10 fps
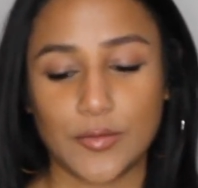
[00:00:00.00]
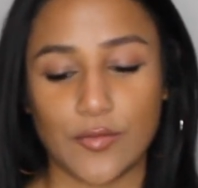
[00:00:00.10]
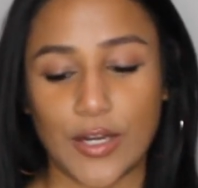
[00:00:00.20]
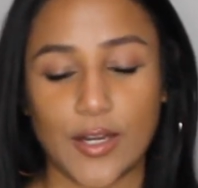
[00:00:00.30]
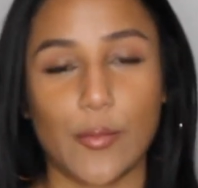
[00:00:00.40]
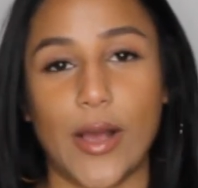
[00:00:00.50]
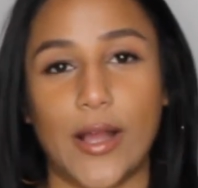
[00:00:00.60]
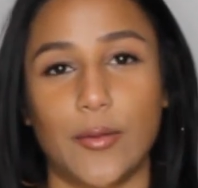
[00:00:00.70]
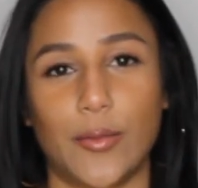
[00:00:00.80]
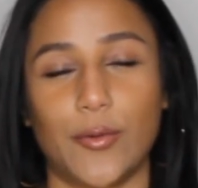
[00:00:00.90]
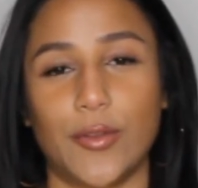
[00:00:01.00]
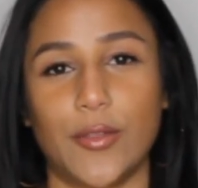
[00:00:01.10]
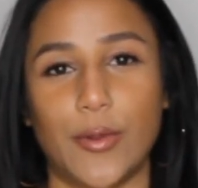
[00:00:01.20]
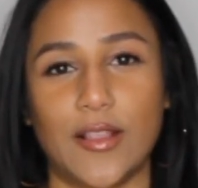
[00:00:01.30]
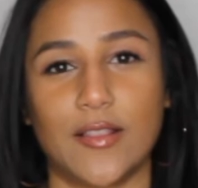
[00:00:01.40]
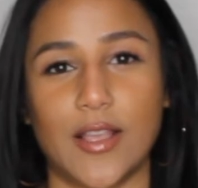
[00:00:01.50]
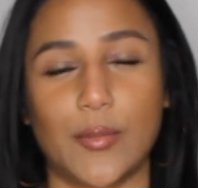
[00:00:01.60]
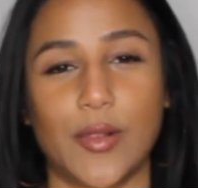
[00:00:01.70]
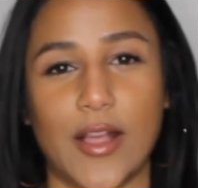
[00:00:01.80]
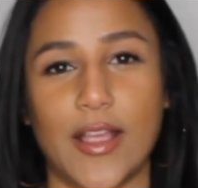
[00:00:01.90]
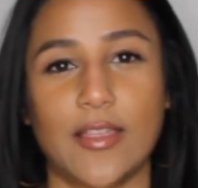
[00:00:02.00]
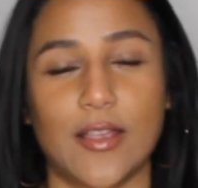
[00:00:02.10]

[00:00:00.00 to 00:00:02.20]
very compatible in the way that they play.